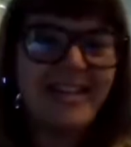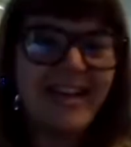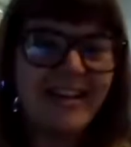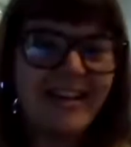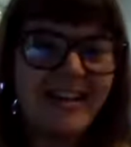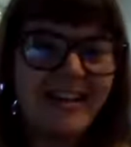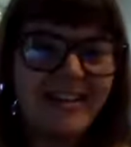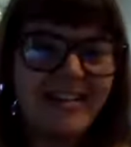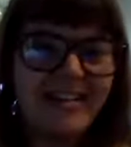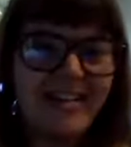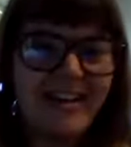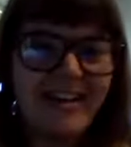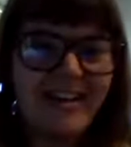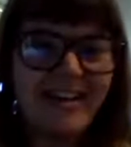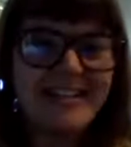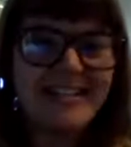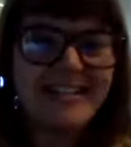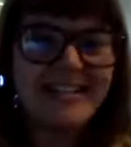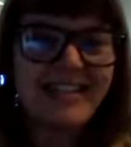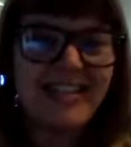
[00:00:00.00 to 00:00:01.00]
chugging along
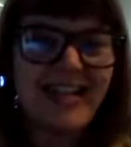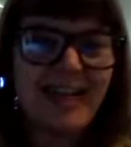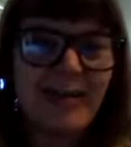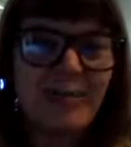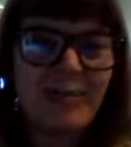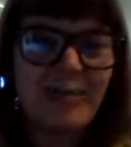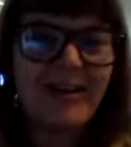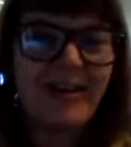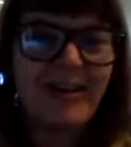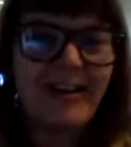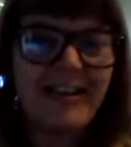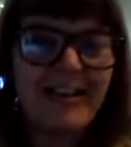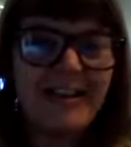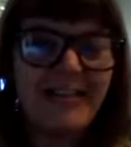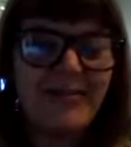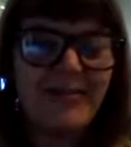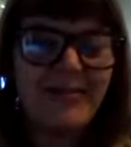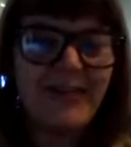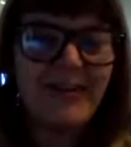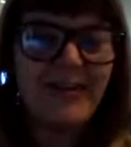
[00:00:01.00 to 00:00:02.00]
as a
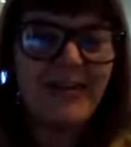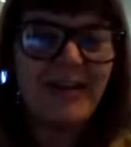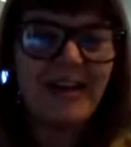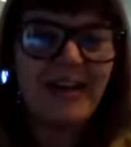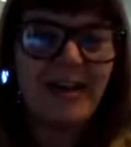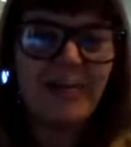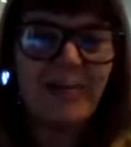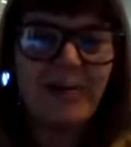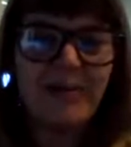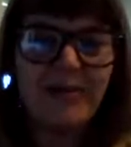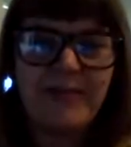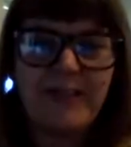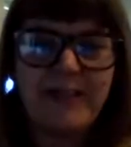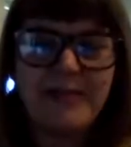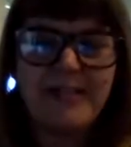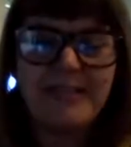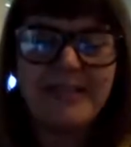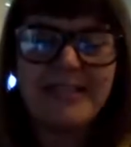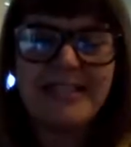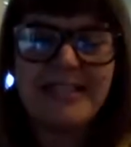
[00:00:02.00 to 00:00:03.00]
librarian for a number of
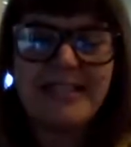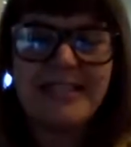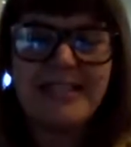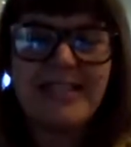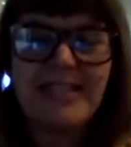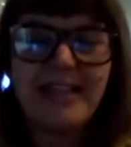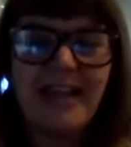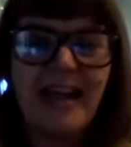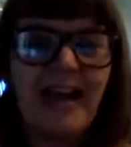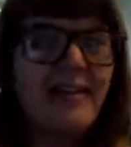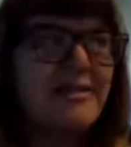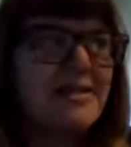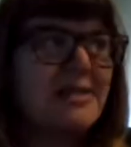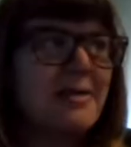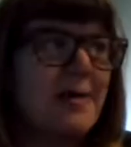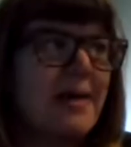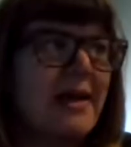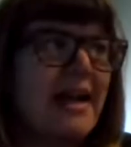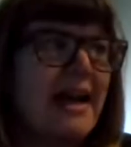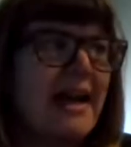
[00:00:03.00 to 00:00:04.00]
years until I was
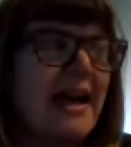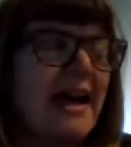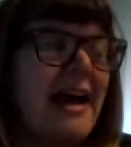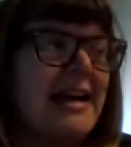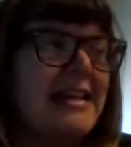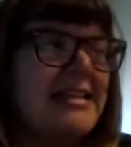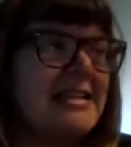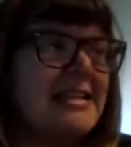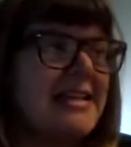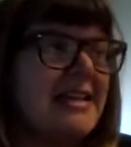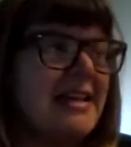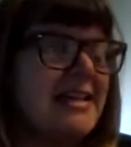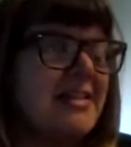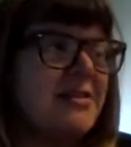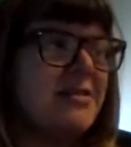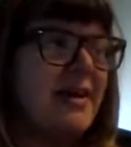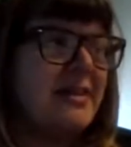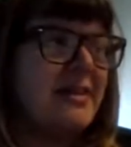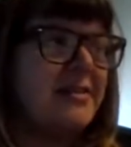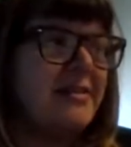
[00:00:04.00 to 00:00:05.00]
working as the
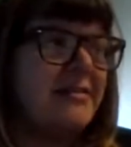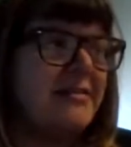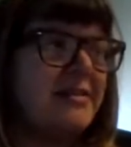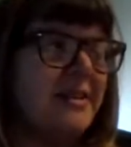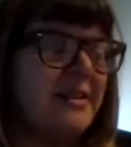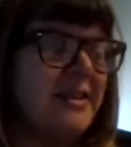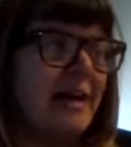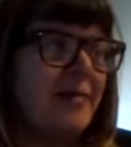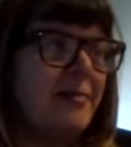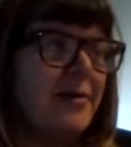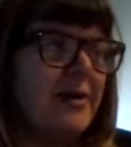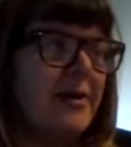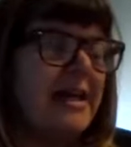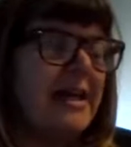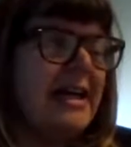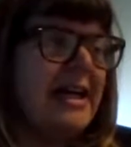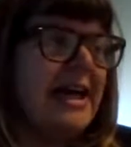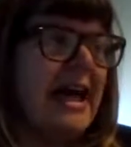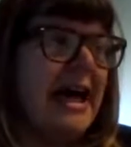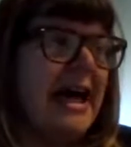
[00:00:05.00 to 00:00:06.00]
director of the
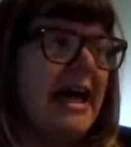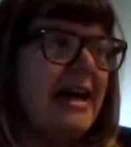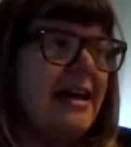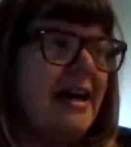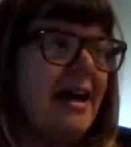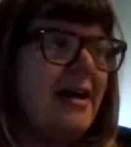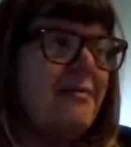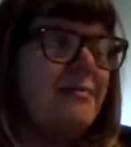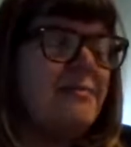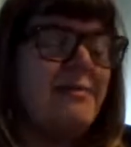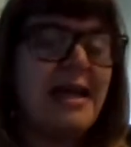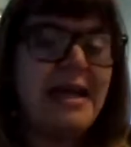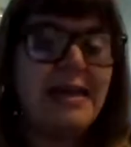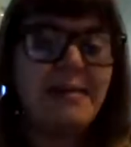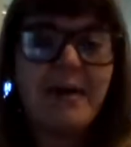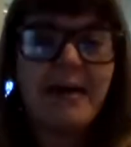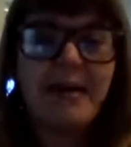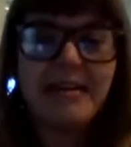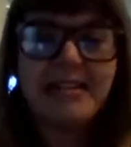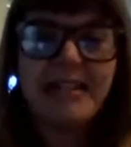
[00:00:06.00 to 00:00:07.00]
library at Maine
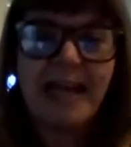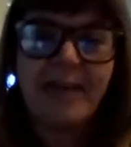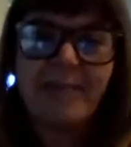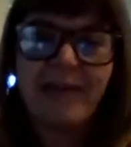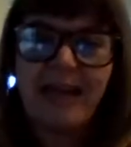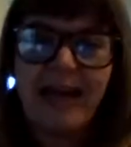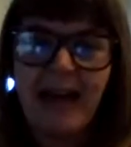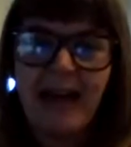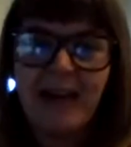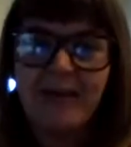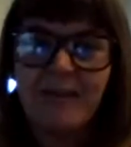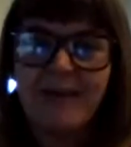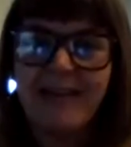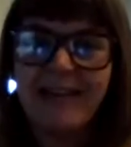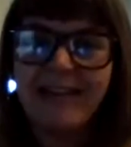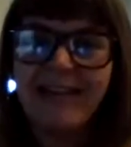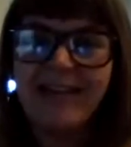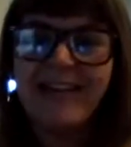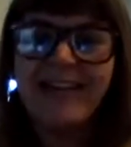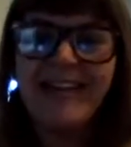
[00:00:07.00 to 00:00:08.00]
Maritime
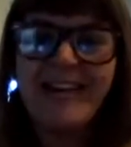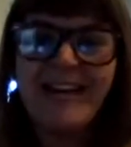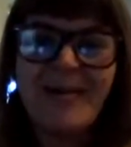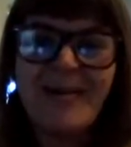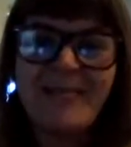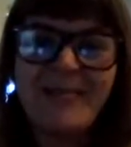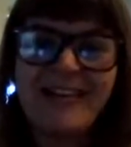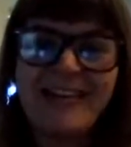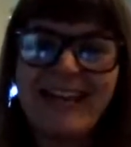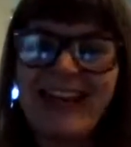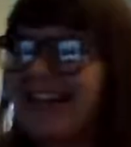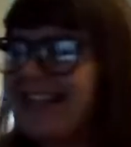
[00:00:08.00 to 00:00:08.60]
Academy up in